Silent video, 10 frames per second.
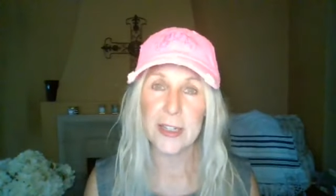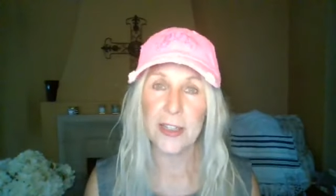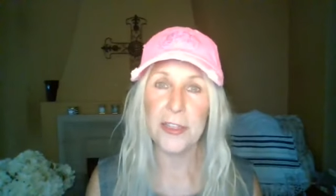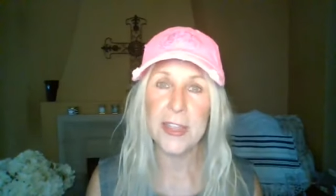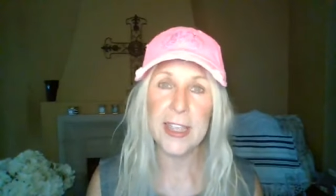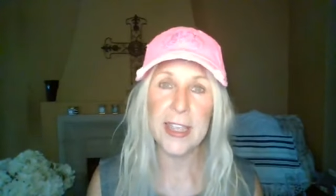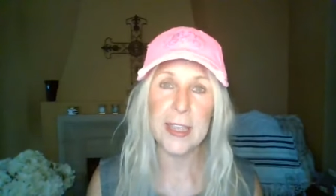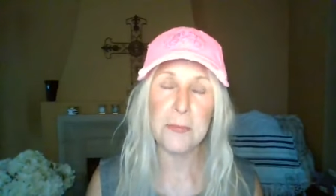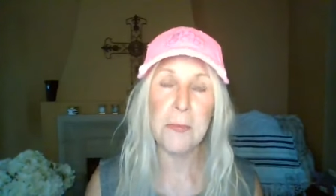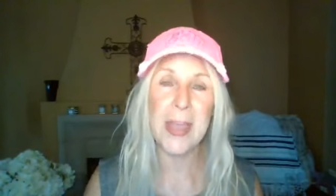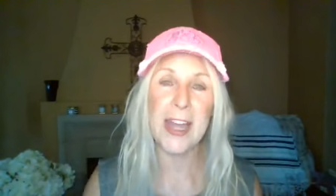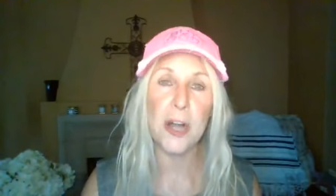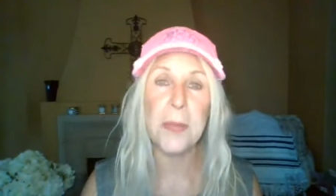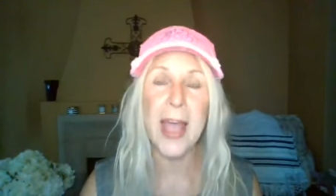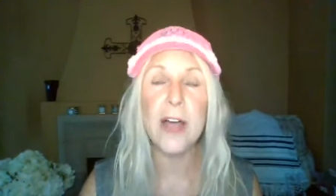The
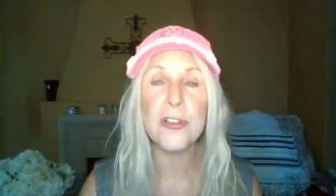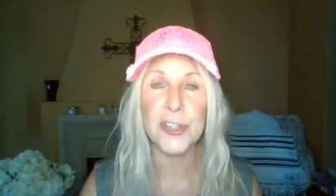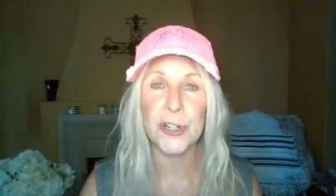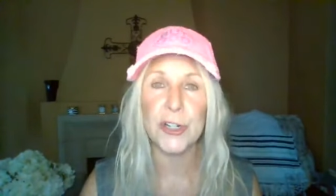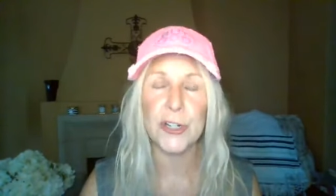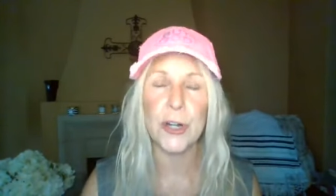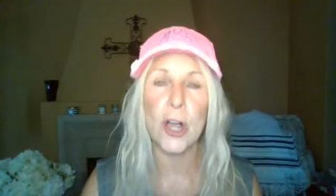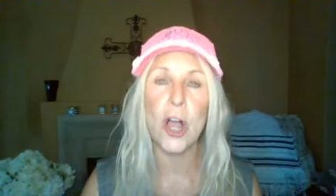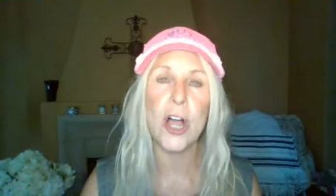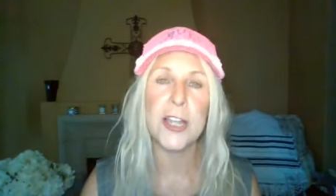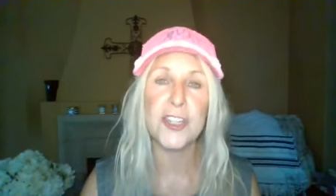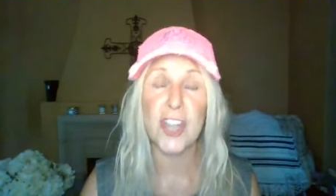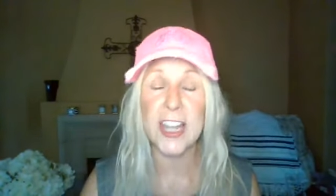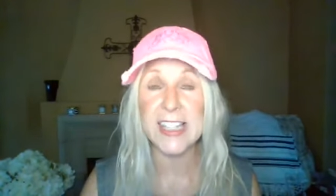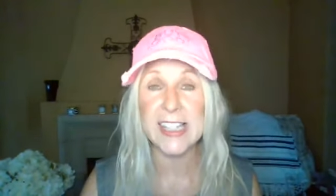Mayor Bowser on
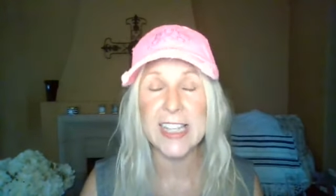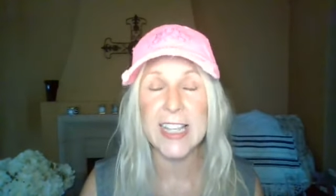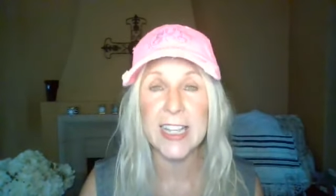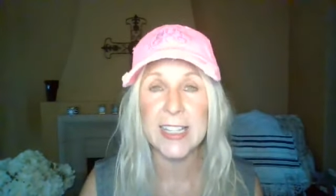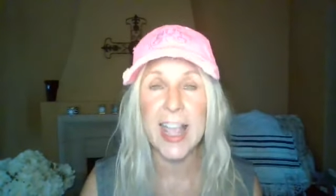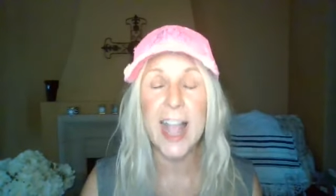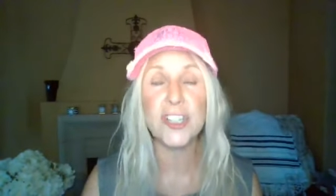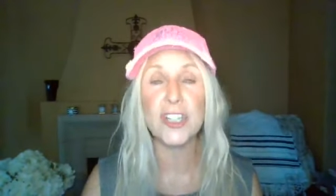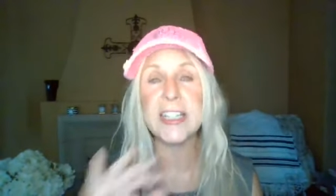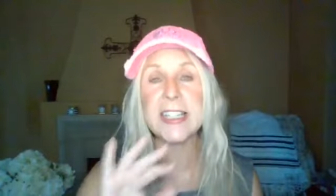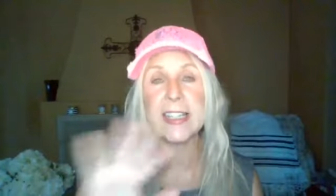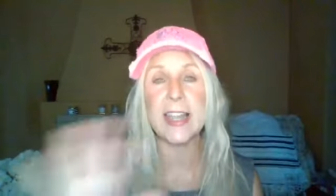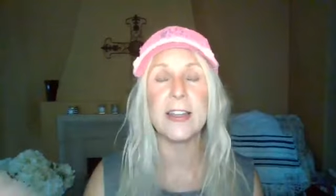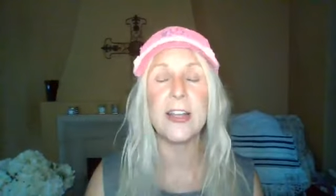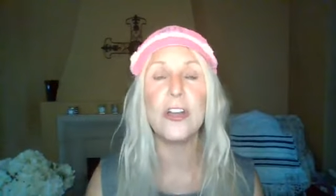J6 actually
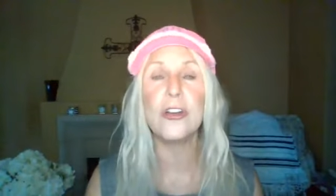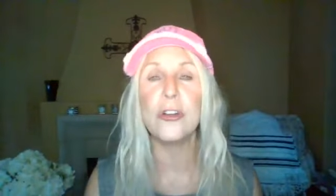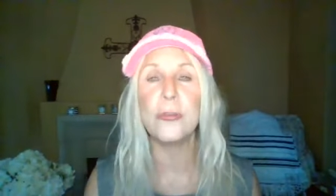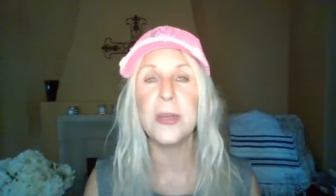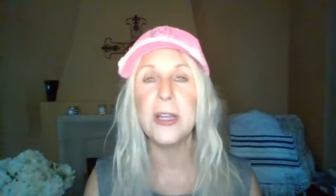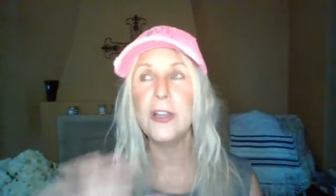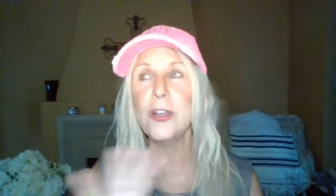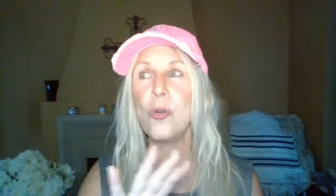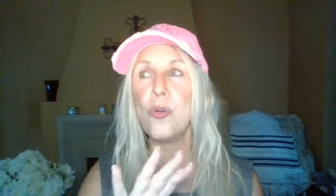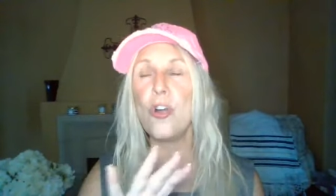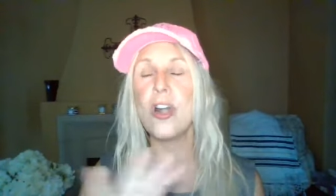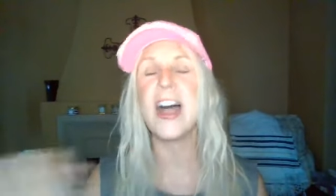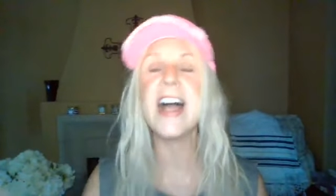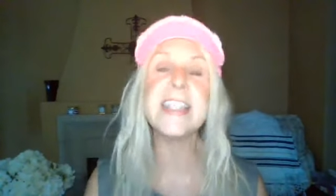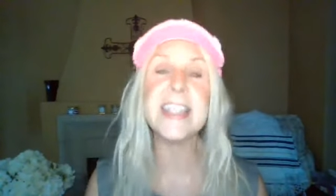sent home or
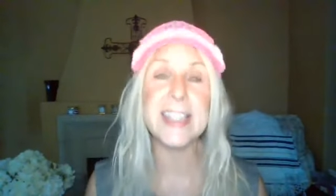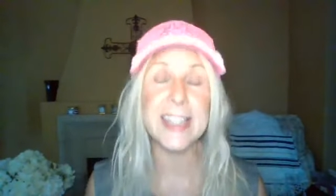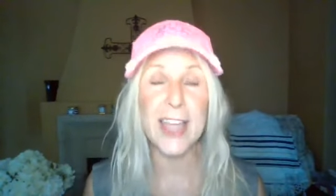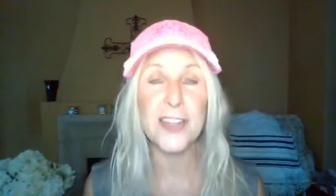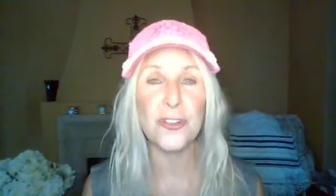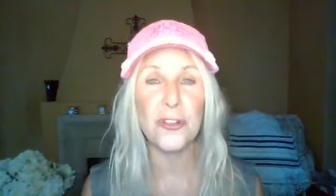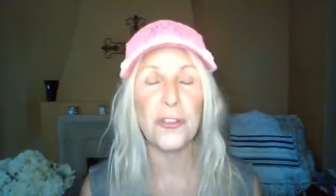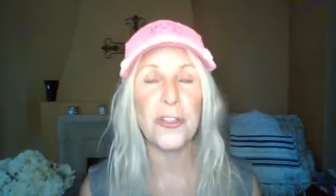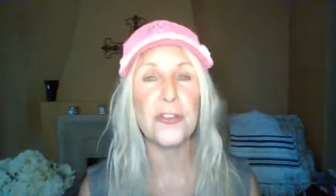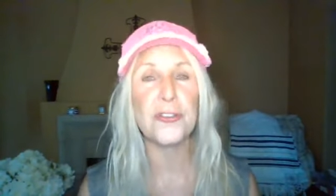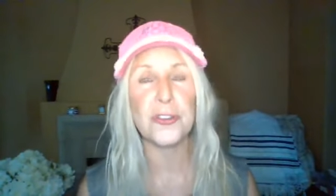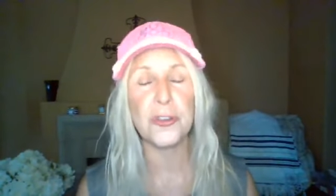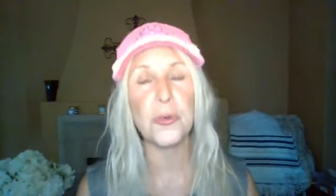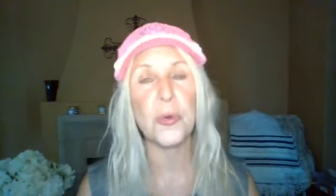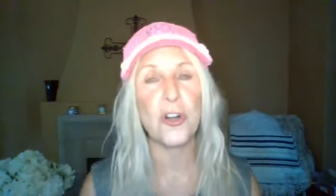unscheduled those
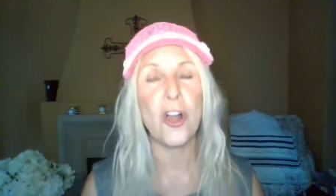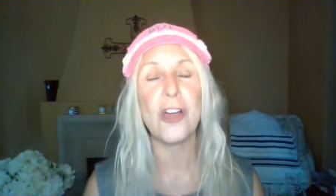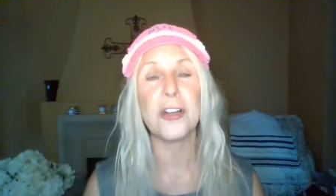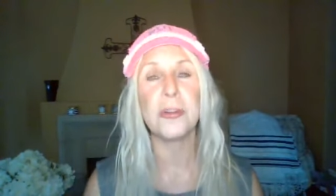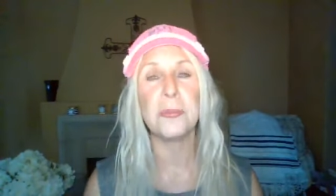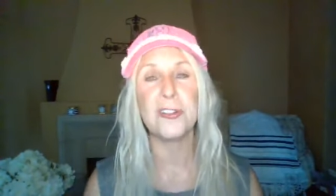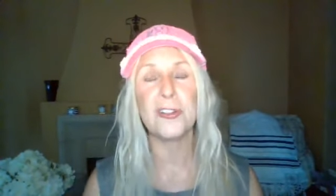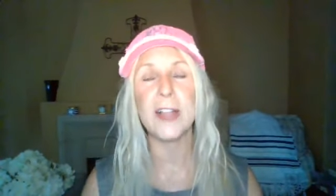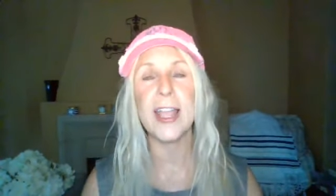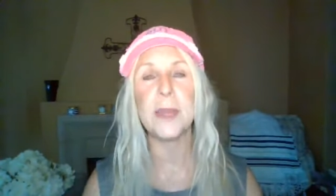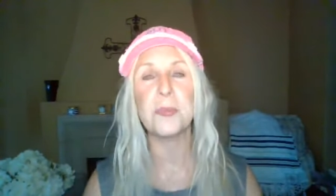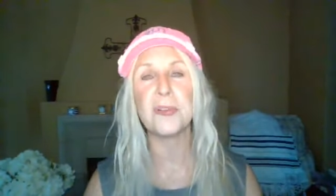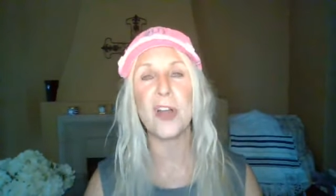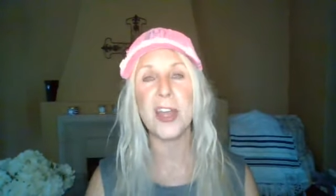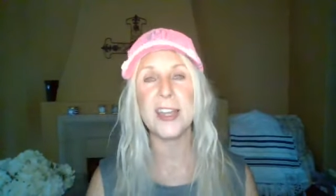who were honorable and
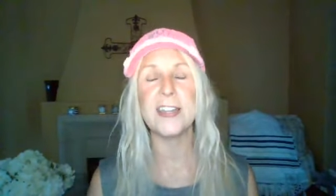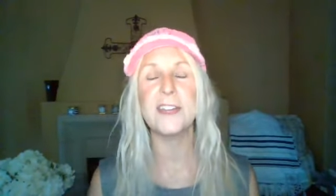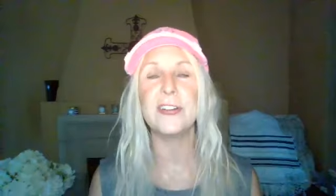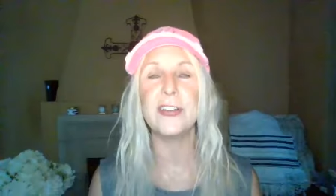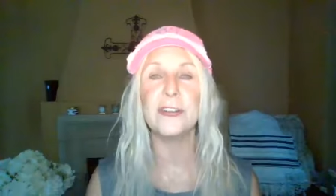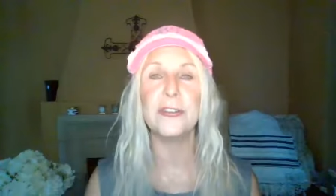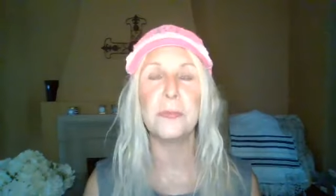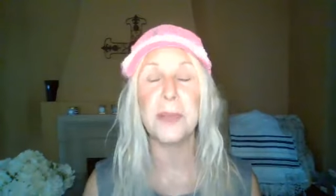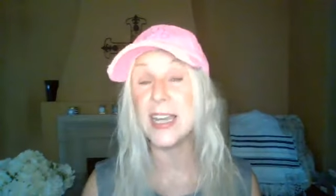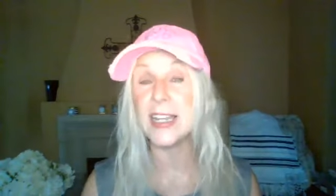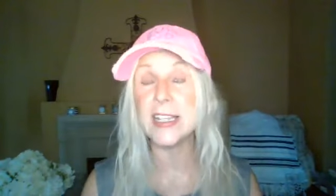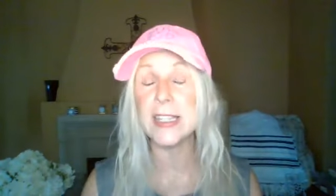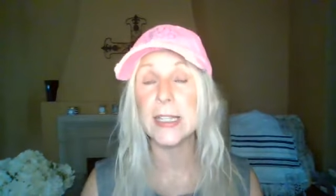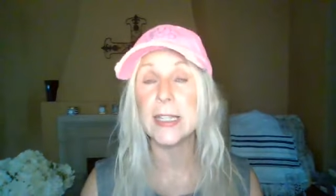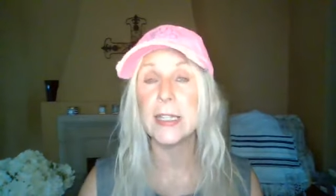brought in her own
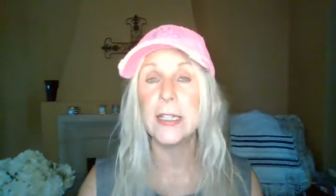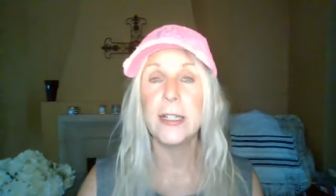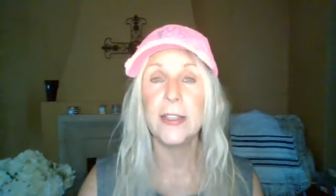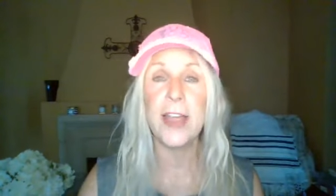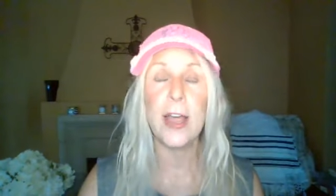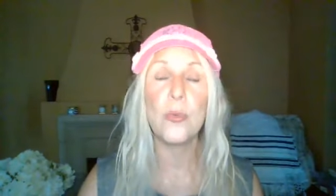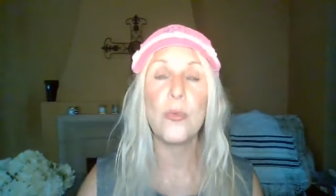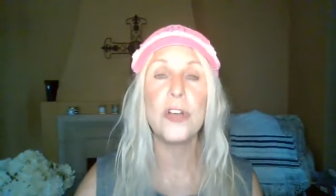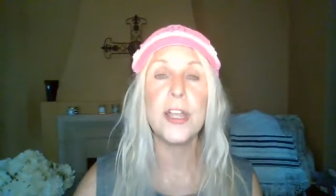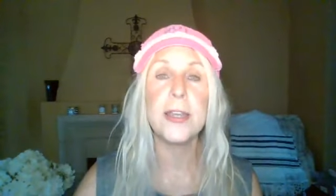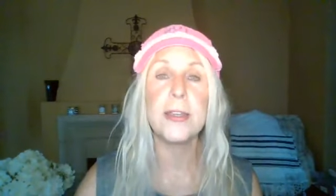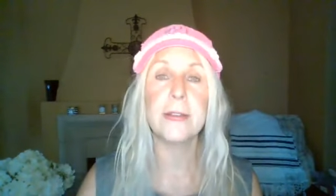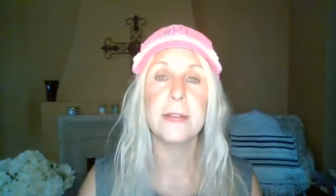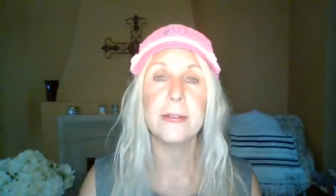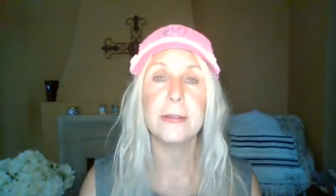buddies that would
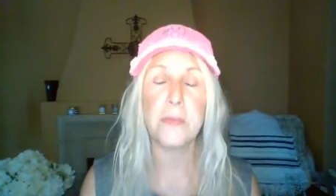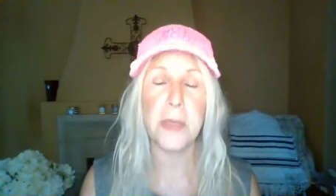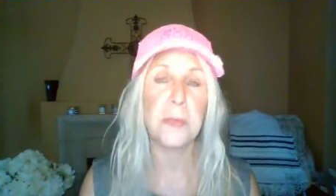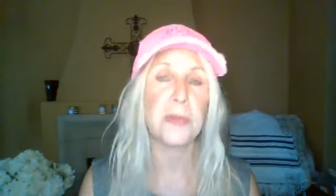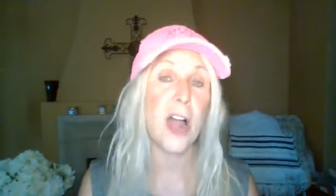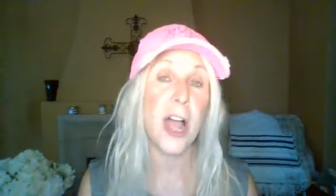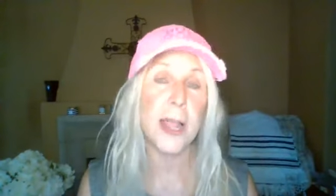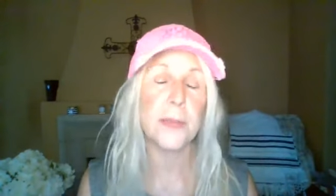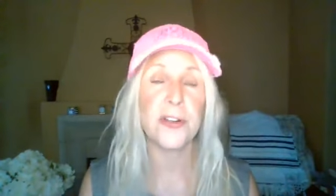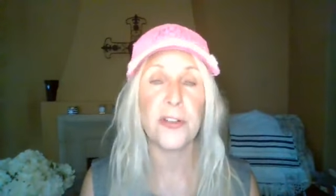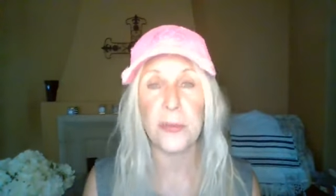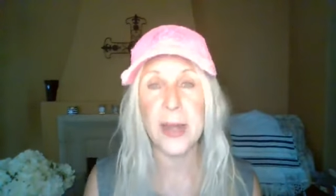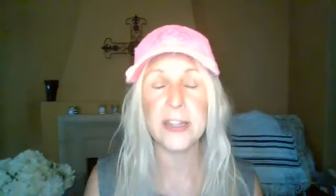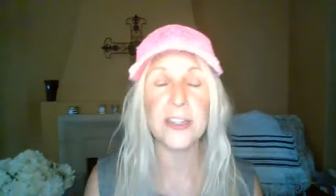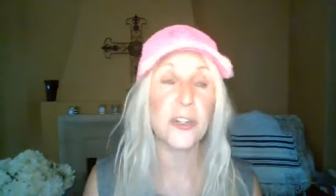be bribed or
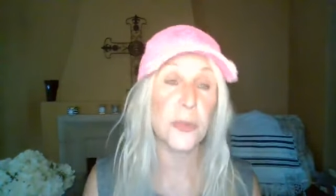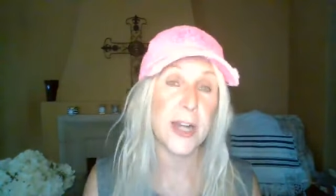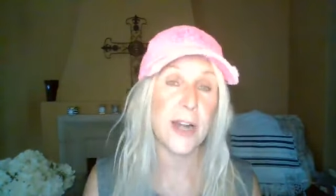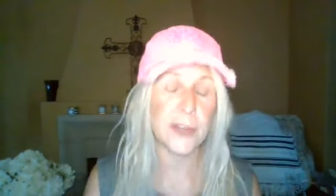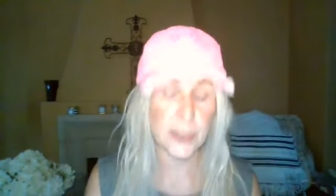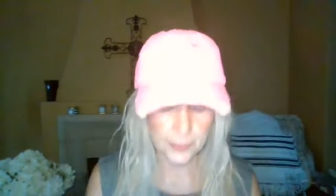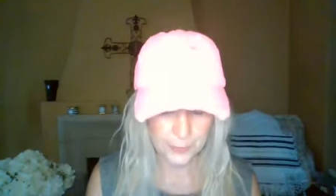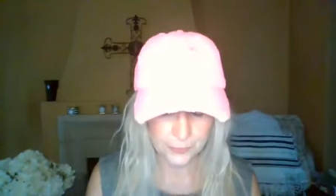threatened or whatever.